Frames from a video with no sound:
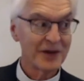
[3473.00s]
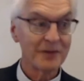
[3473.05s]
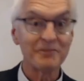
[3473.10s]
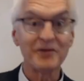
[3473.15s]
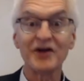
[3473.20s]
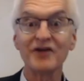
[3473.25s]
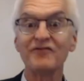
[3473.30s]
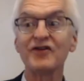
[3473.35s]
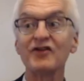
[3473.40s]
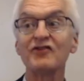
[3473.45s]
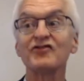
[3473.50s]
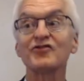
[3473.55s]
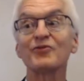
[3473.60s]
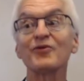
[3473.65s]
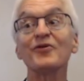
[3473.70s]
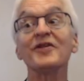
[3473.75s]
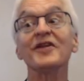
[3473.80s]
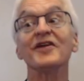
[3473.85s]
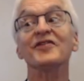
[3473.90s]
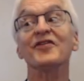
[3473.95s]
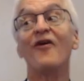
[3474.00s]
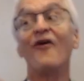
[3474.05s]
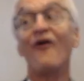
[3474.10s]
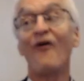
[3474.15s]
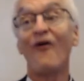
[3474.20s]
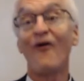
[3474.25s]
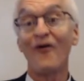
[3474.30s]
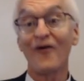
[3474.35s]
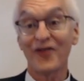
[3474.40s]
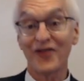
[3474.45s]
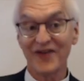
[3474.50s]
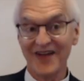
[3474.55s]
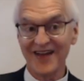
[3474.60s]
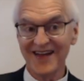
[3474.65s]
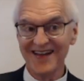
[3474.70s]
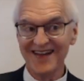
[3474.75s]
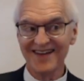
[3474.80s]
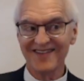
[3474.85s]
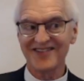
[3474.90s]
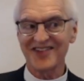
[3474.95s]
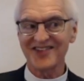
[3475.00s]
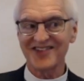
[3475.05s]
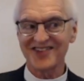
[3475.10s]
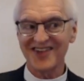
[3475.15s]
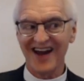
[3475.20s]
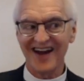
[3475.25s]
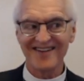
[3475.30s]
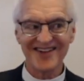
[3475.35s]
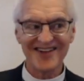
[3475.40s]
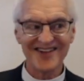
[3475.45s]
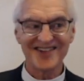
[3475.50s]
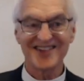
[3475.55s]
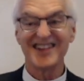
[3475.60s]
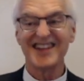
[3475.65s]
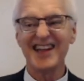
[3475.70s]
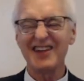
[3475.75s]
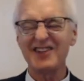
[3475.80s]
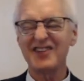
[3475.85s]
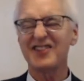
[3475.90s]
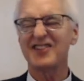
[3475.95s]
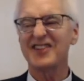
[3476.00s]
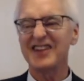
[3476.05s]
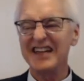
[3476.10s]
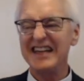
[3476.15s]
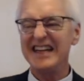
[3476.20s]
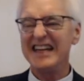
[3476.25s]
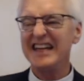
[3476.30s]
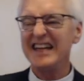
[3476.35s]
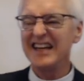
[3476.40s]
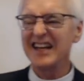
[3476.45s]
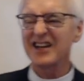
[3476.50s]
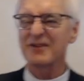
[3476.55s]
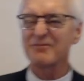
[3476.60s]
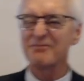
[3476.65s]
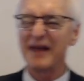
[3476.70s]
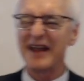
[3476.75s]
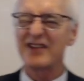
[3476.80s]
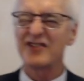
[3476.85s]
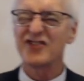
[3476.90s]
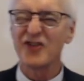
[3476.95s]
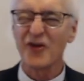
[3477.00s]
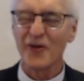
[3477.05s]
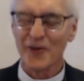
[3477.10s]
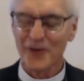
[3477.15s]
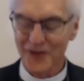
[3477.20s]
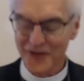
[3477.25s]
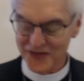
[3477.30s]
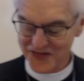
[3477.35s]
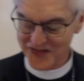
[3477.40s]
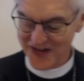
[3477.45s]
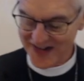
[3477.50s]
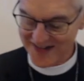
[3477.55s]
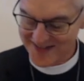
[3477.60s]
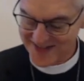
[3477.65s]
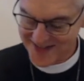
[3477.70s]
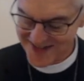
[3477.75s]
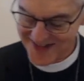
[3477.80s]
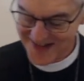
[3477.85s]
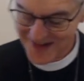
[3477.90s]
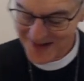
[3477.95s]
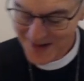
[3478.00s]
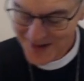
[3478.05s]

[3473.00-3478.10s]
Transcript: But if he's ruling the whole thing, if it's Cyrus, this edict makes total sense.